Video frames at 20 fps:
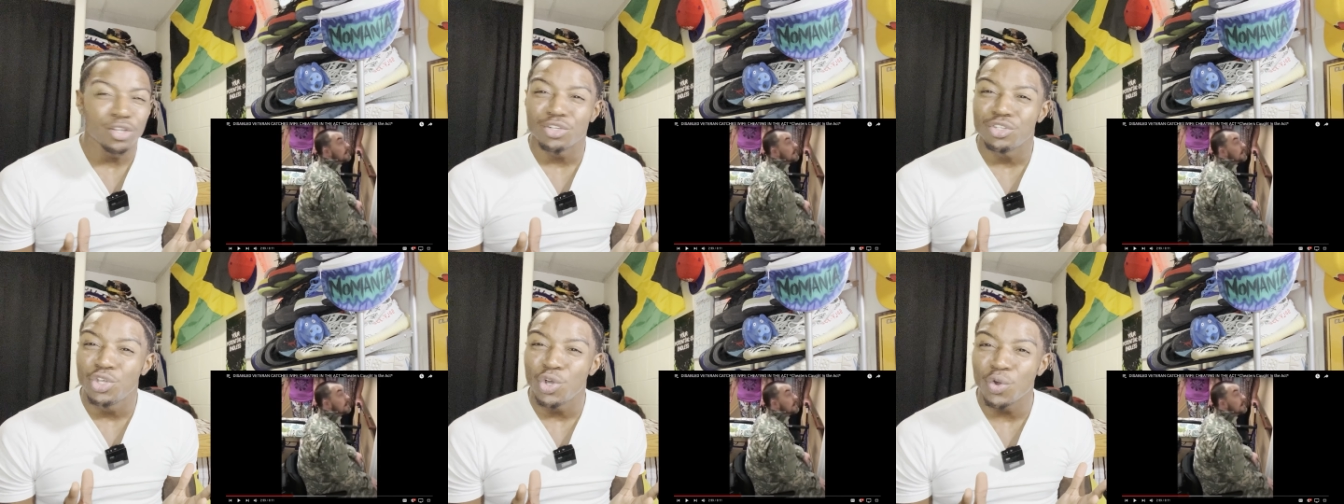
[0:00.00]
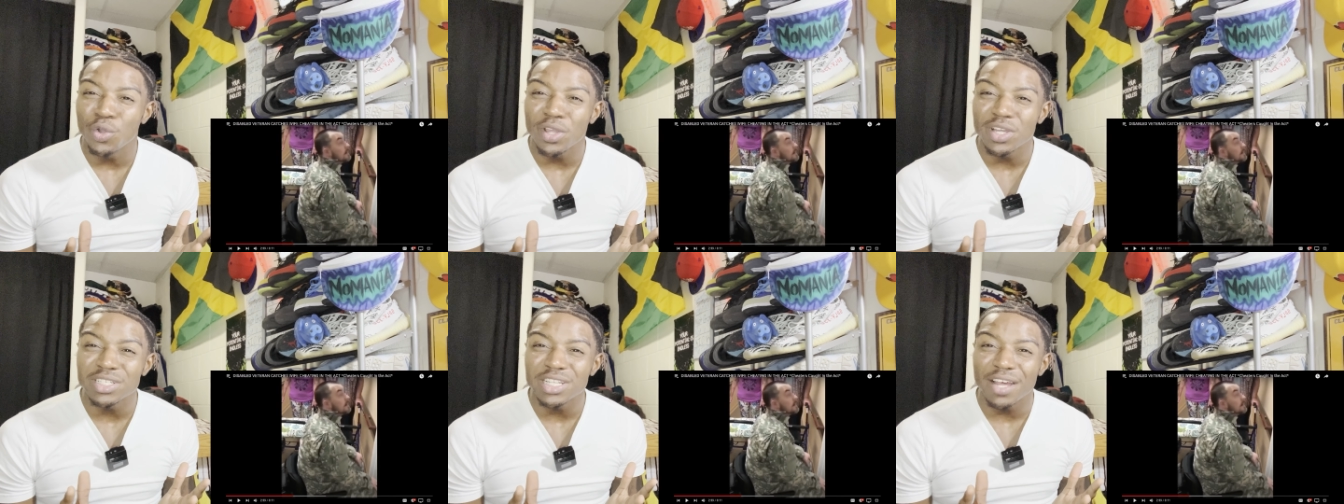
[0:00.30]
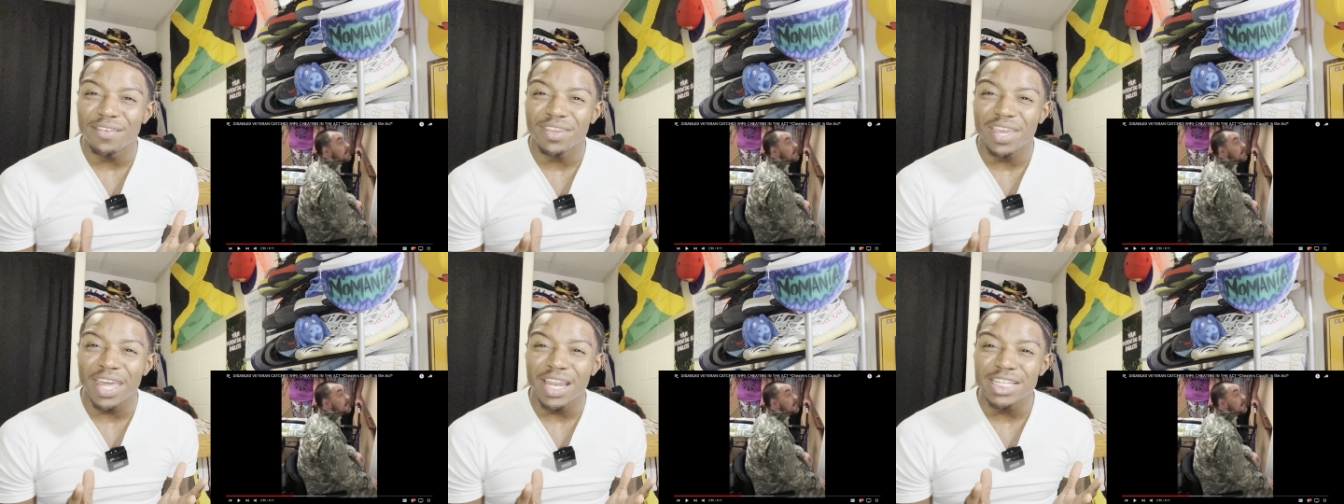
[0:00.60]
Two years in
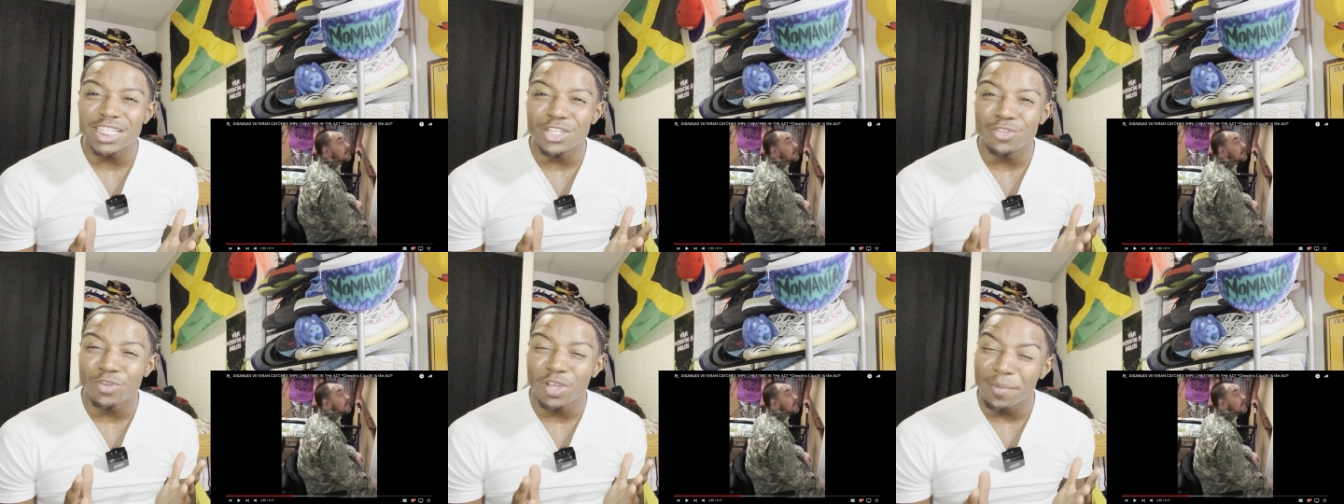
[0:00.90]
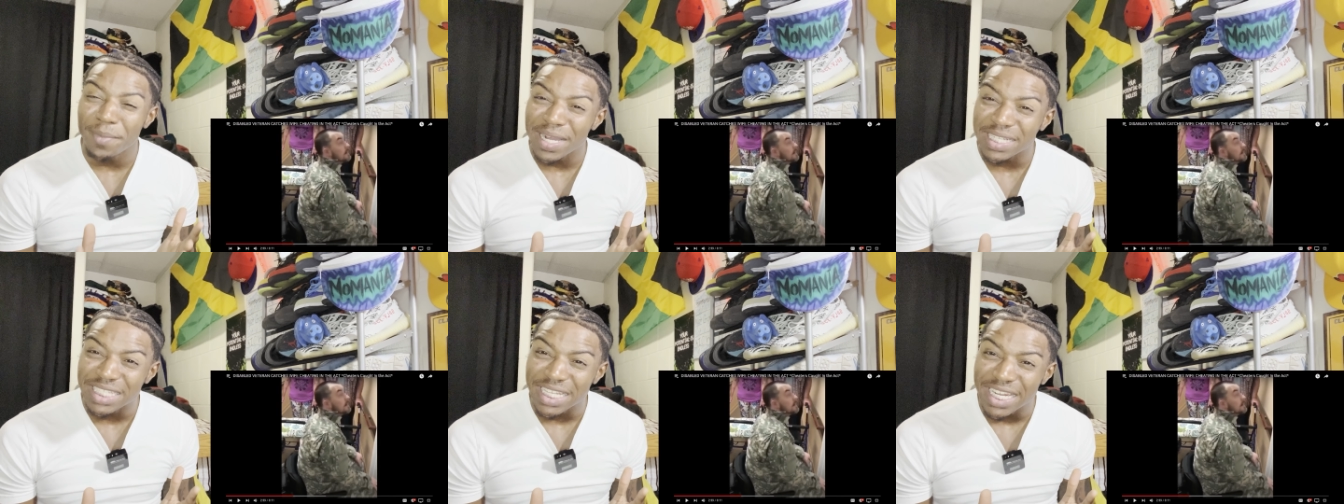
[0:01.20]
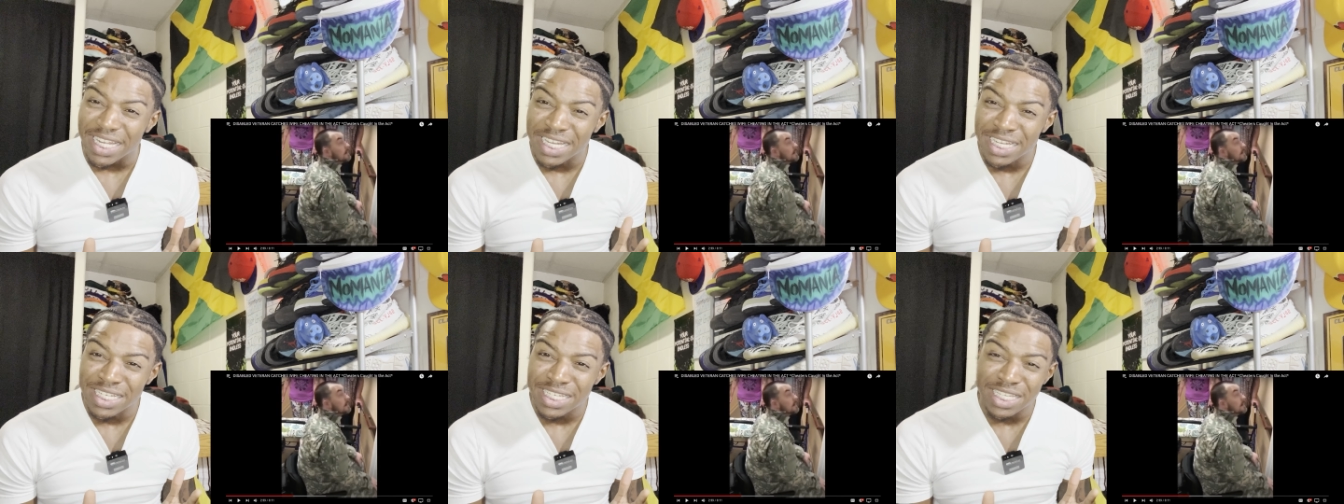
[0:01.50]
Afghanistan, you come back to
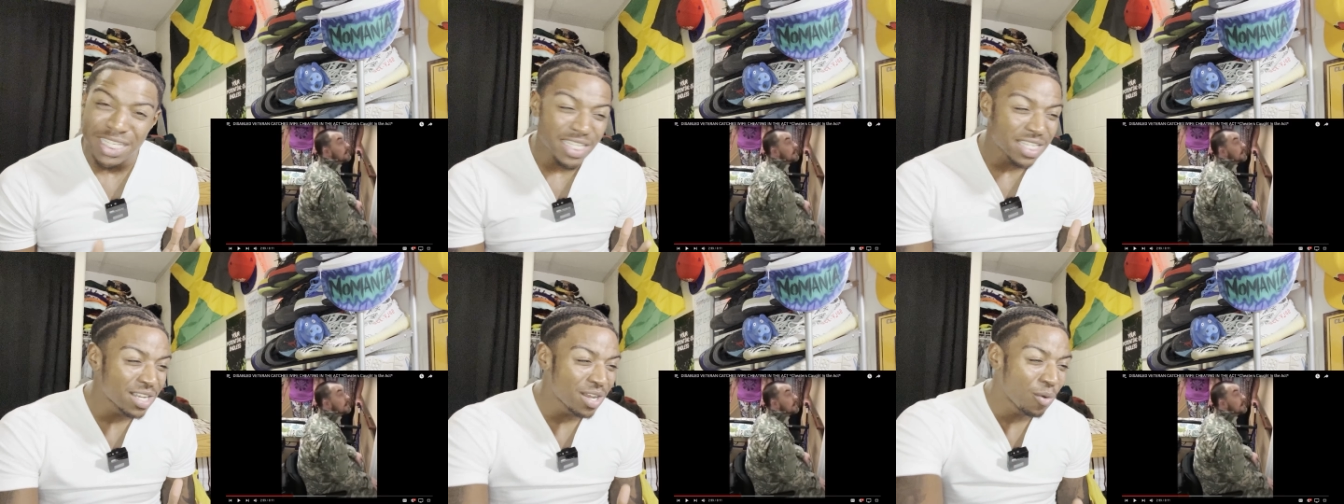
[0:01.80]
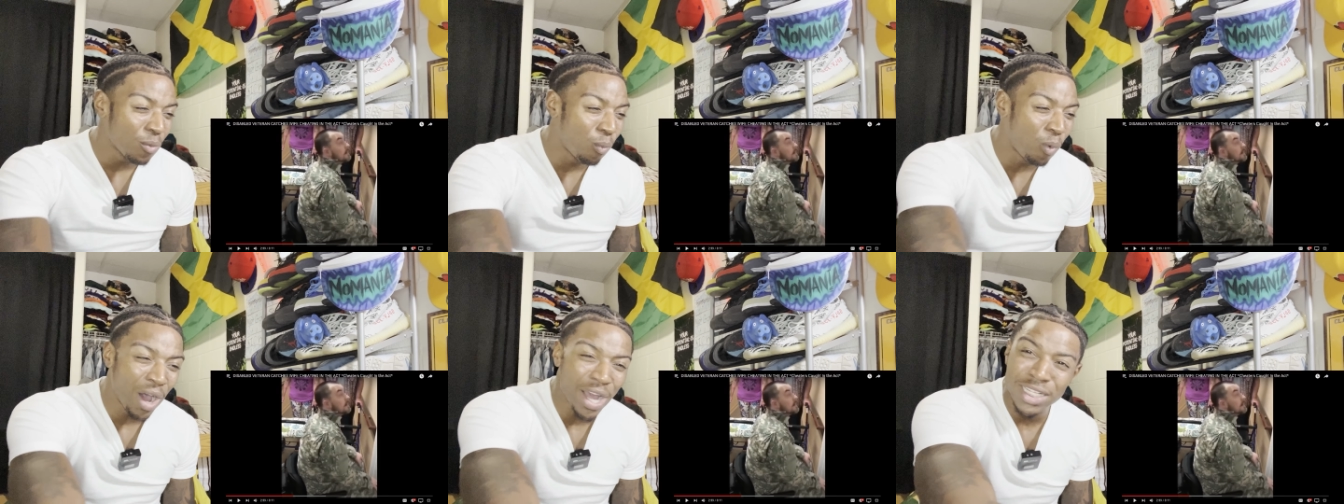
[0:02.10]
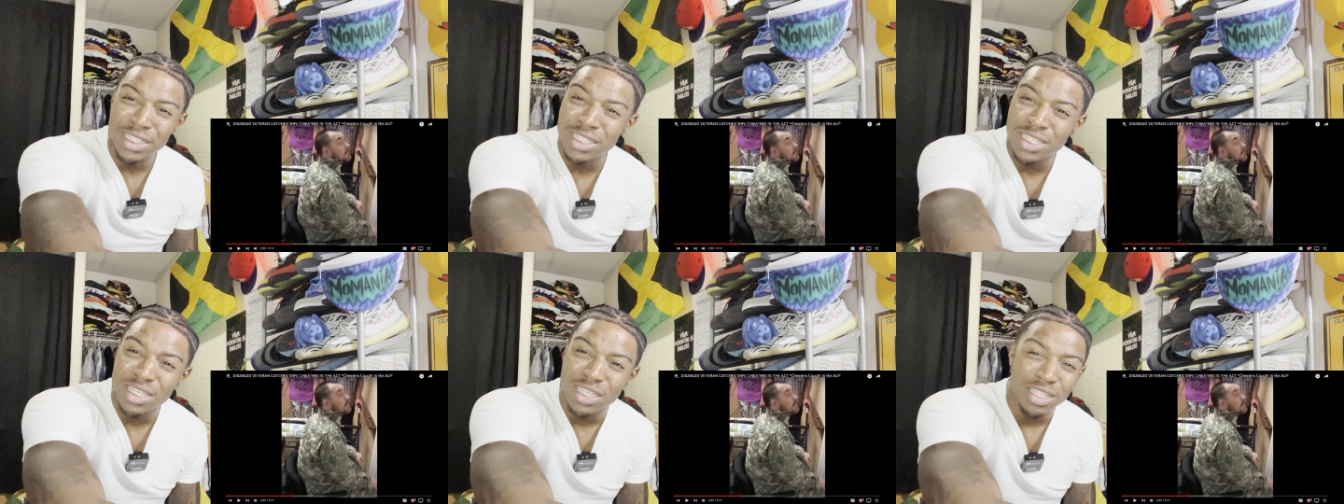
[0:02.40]
this?
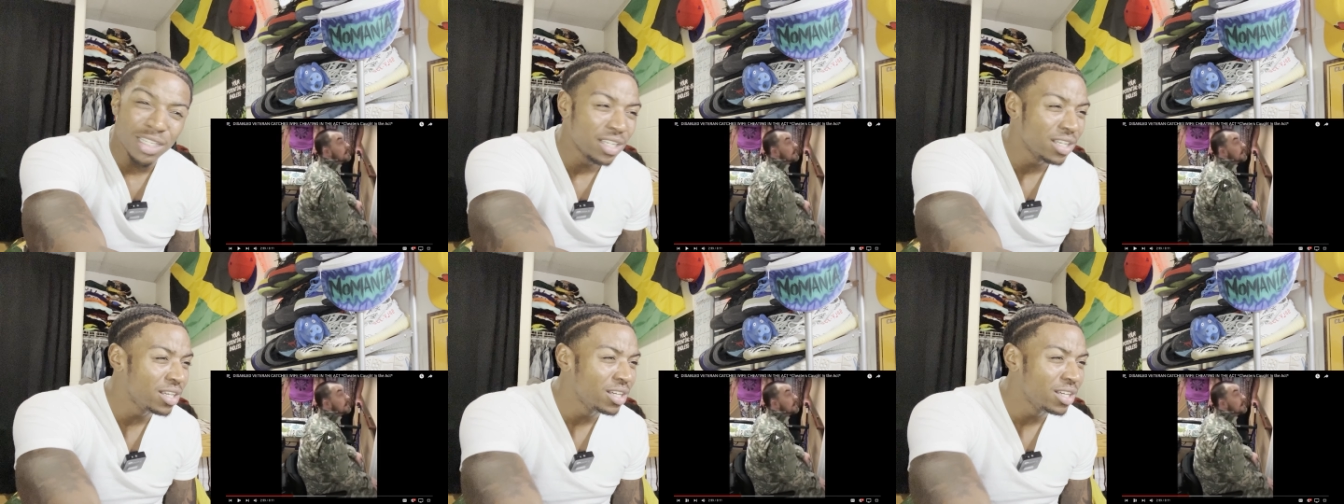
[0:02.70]
What?